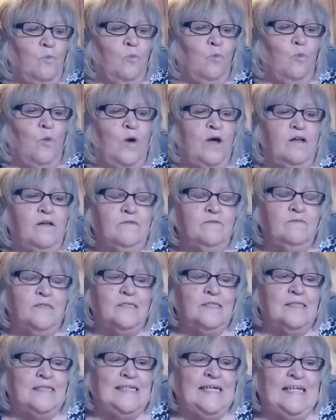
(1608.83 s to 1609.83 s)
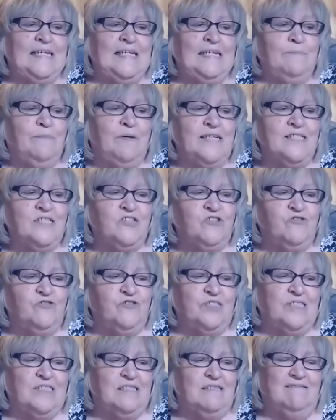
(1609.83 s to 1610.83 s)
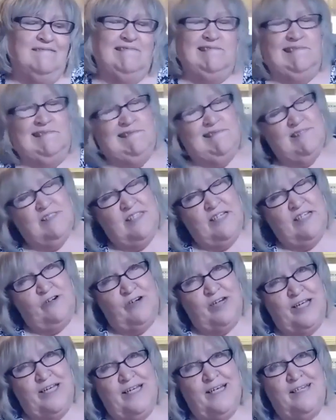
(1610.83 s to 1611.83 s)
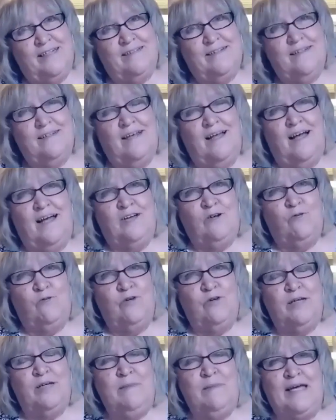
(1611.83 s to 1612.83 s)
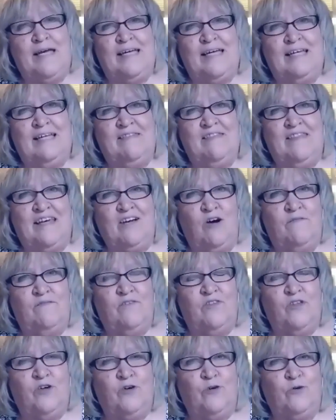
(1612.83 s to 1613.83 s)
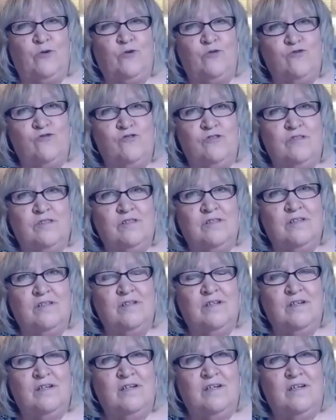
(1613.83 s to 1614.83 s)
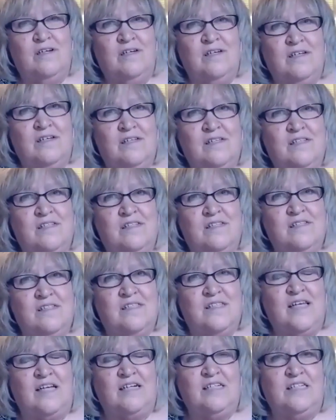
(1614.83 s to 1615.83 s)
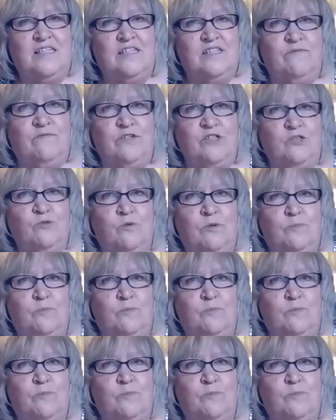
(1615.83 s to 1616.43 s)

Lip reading: Well, getting pencils, there again, I don't really make anything off of those. So I'm not